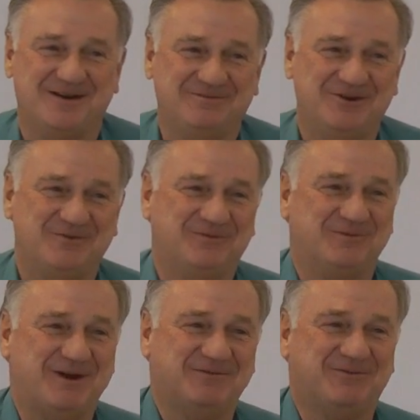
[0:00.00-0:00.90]
I've known
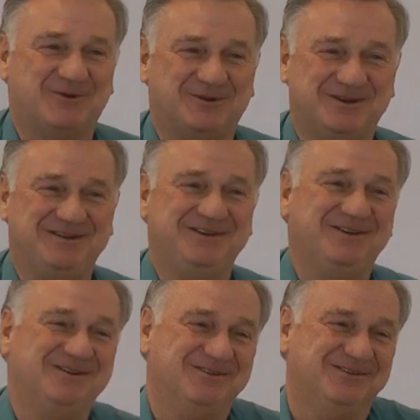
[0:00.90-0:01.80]
for about 14
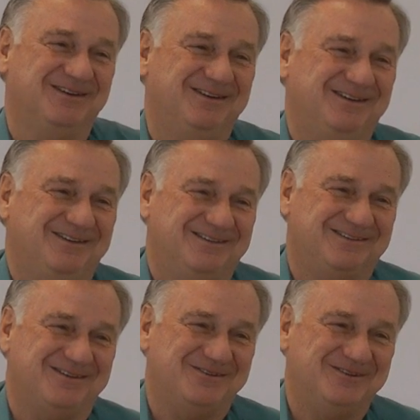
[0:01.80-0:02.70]
years.
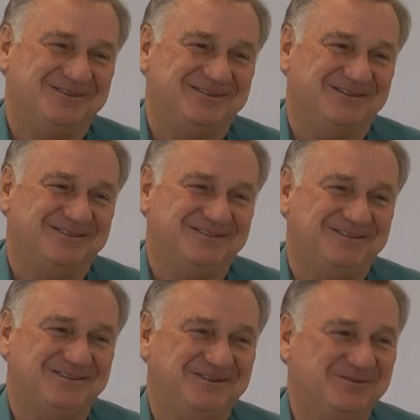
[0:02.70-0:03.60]
So it's
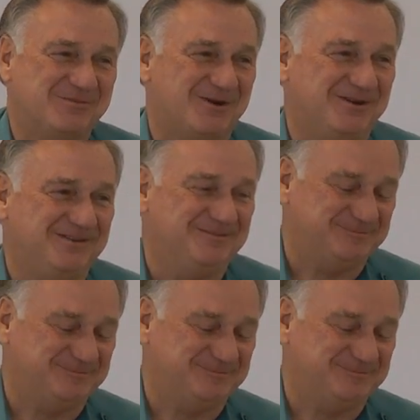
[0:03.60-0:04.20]
good to see you, Marty.